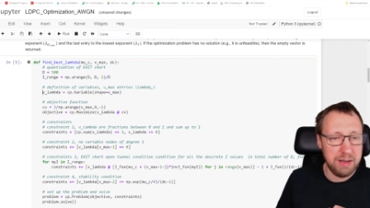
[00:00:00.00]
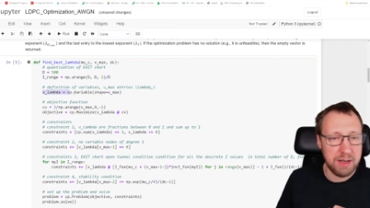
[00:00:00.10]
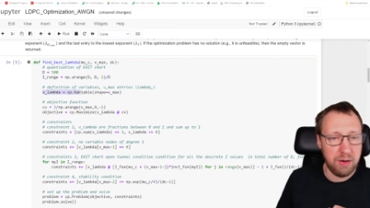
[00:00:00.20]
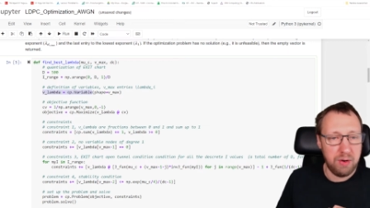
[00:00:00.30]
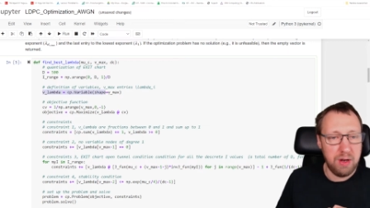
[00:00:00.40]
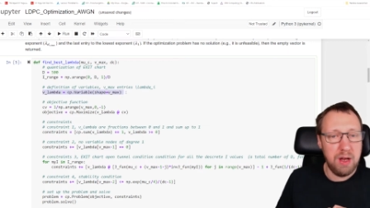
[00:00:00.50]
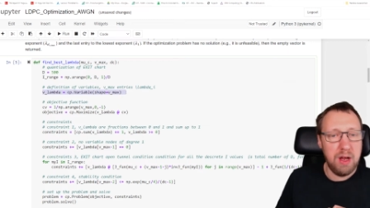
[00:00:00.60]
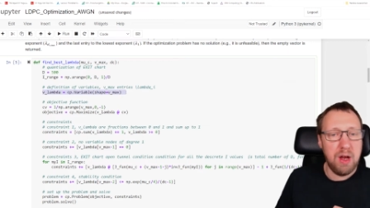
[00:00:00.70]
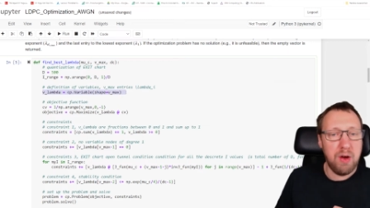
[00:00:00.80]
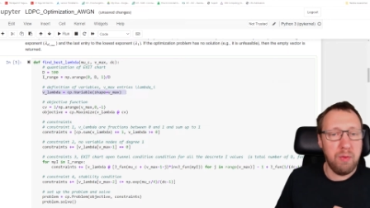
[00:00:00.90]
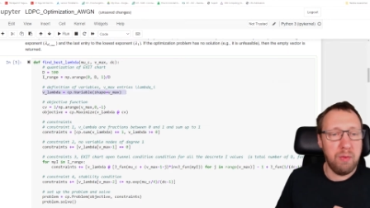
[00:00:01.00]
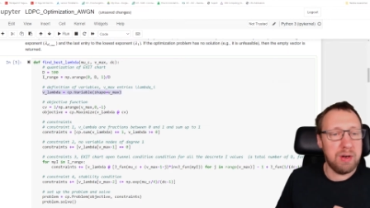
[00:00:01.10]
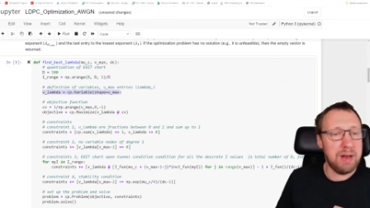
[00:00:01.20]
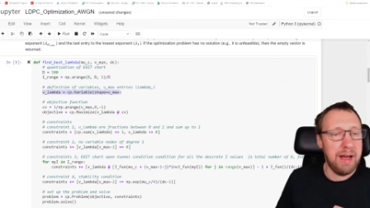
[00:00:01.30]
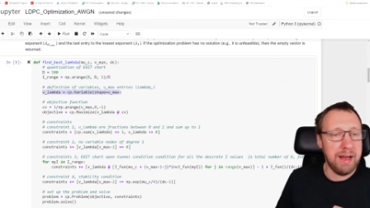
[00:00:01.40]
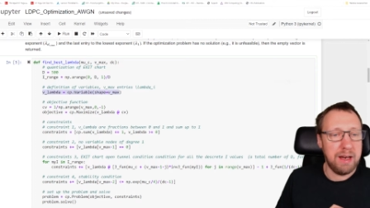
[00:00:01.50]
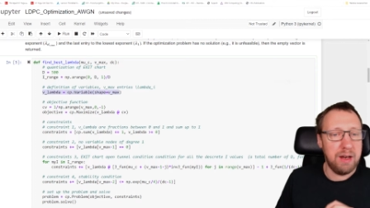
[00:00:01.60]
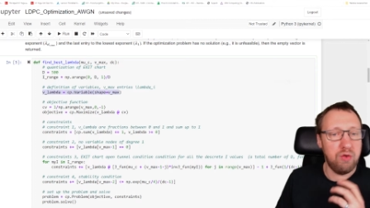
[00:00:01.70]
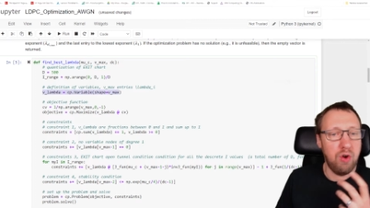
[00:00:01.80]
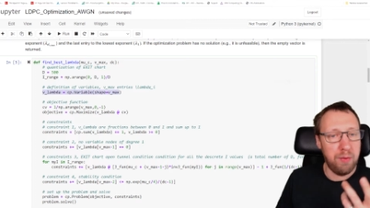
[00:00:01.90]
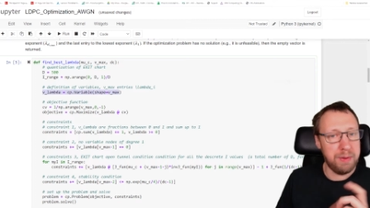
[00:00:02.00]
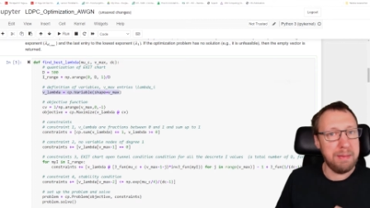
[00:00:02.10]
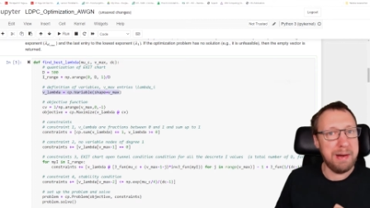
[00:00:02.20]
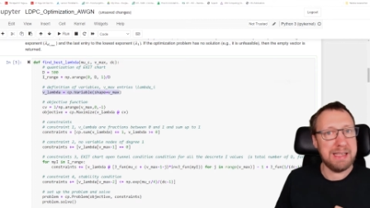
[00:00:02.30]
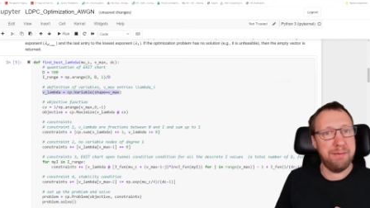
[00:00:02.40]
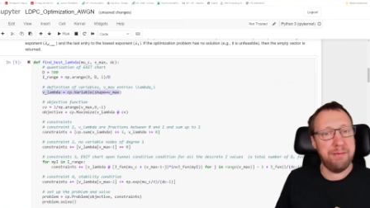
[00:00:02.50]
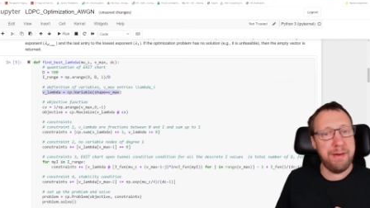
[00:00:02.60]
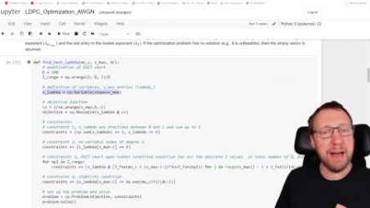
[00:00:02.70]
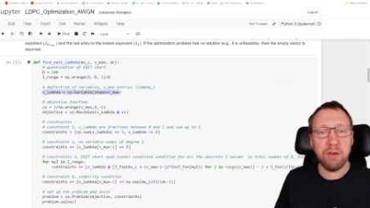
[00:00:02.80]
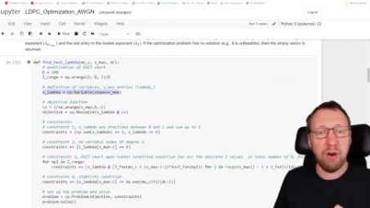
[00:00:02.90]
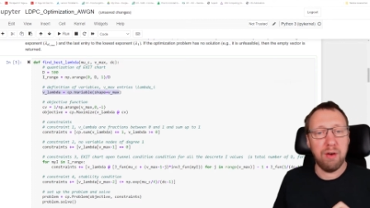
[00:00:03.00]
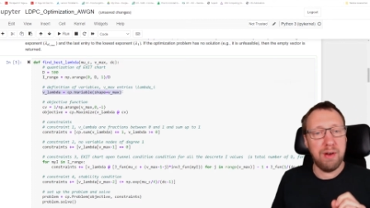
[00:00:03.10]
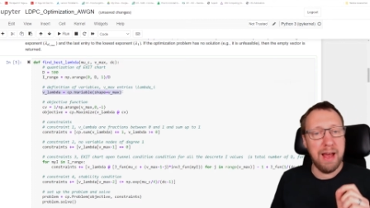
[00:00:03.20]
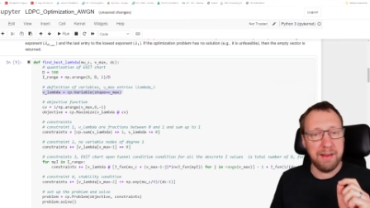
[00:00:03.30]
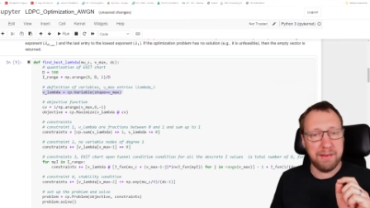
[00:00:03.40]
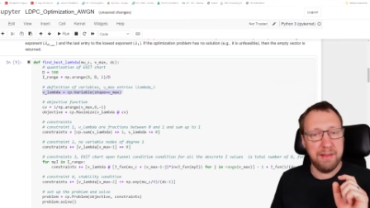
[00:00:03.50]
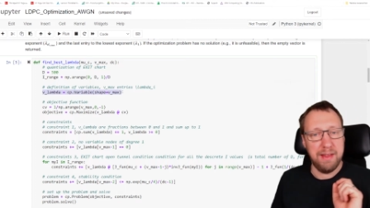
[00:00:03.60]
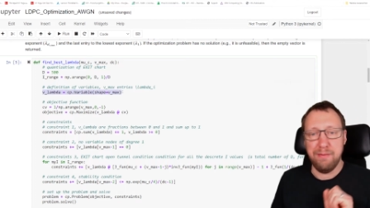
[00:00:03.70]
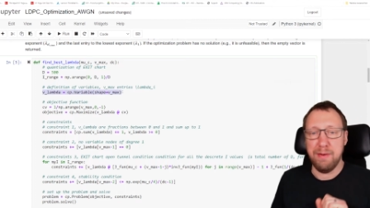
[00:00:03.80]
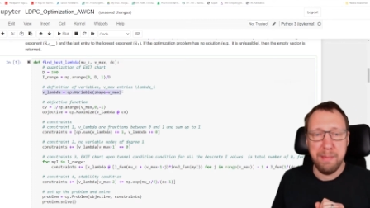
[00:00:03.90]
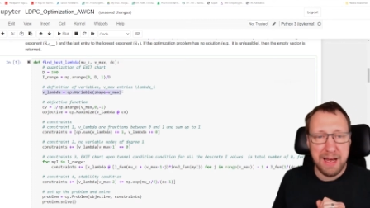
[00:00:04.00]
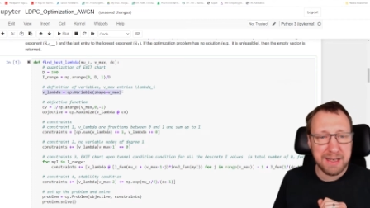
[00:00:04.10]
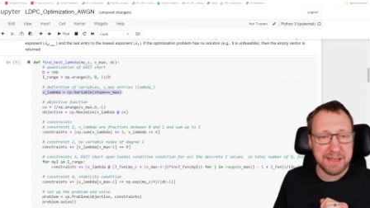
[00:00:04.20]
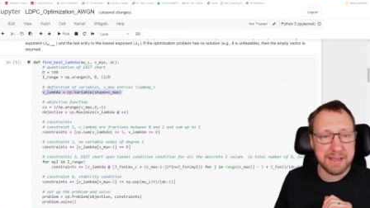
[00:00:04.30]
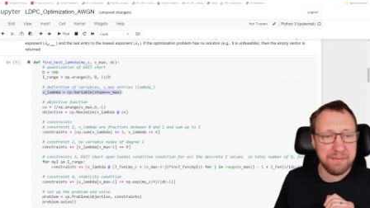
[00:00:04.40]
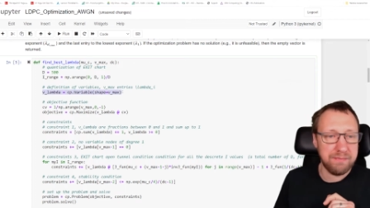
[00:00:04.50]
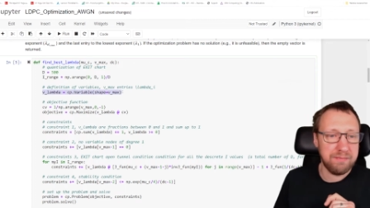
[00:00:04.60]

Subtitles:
So we would like to optimize a vector of length dv max,